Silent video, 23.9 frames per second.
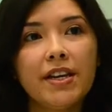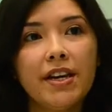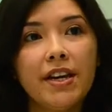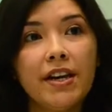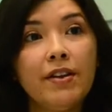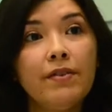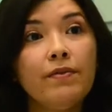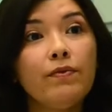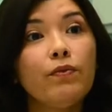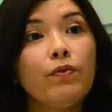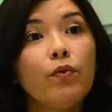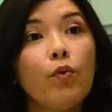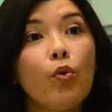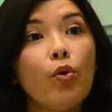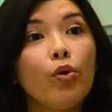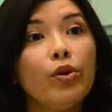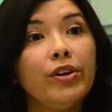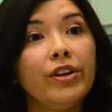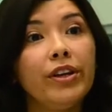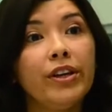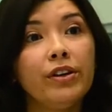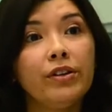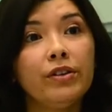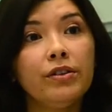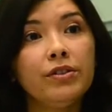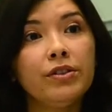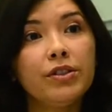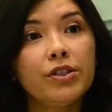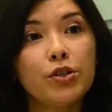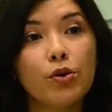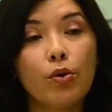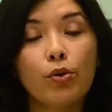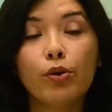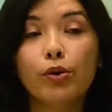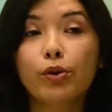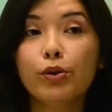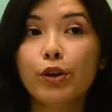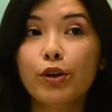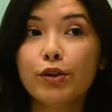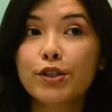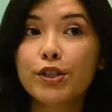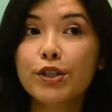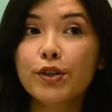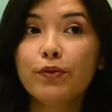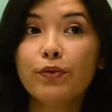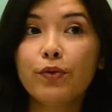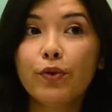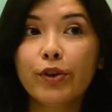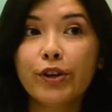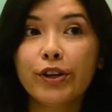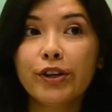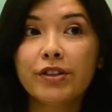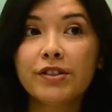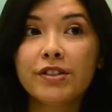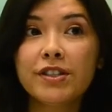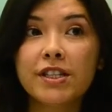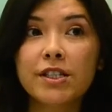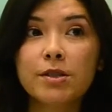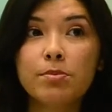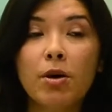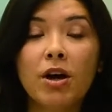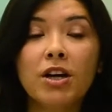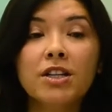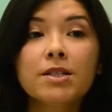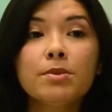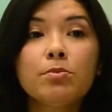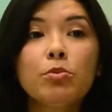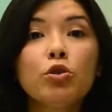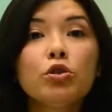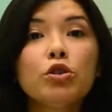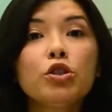in 4 years or close to 4 years as possible.